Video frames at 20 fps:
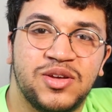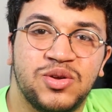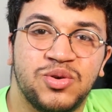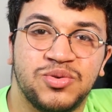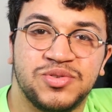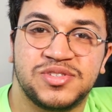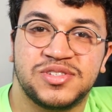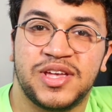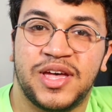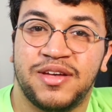
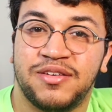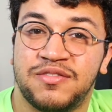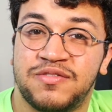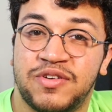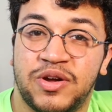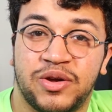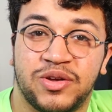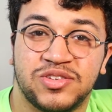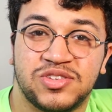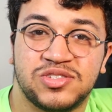who sang
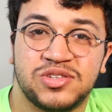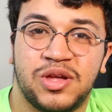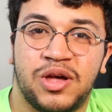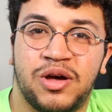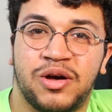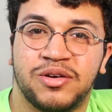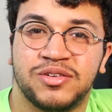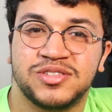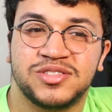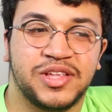various
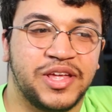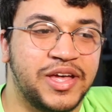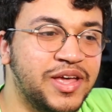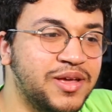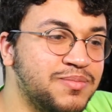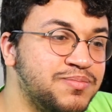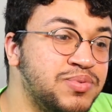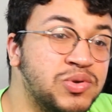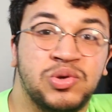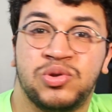songs
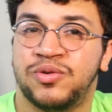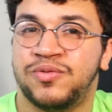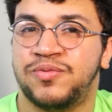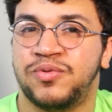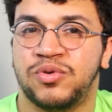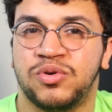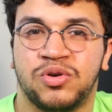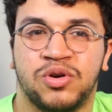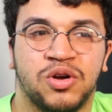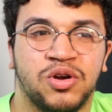like
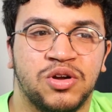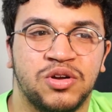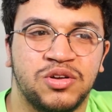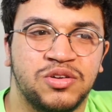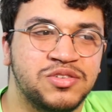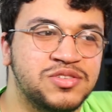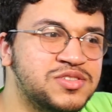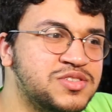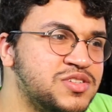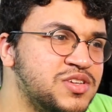Beautiful
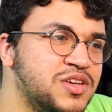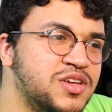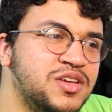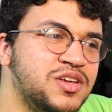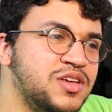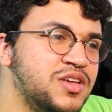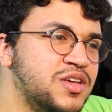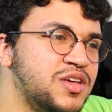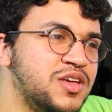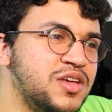Girls,
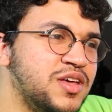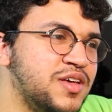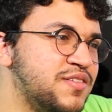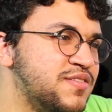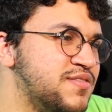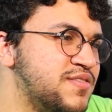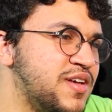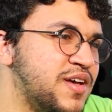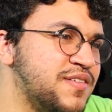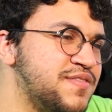
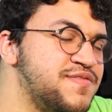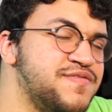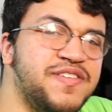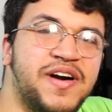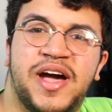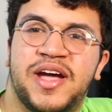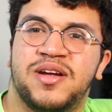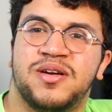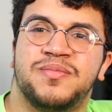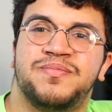
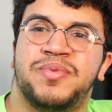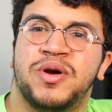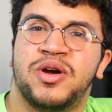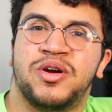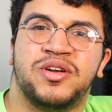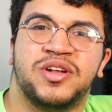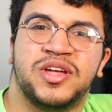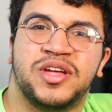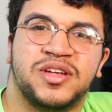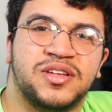Fire
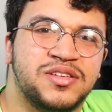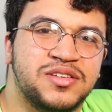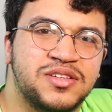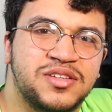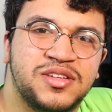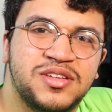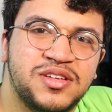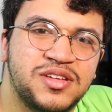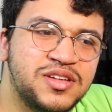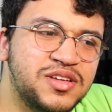
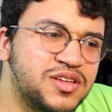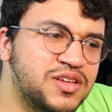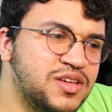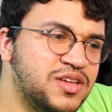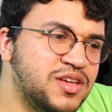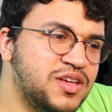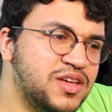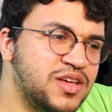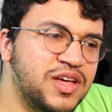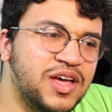Burning,
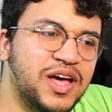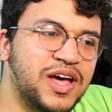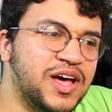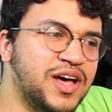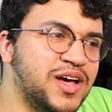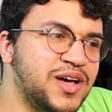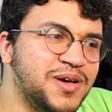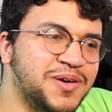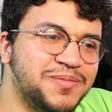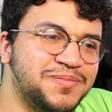
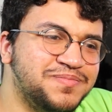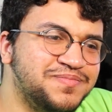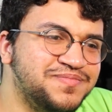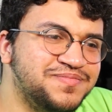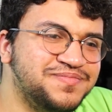I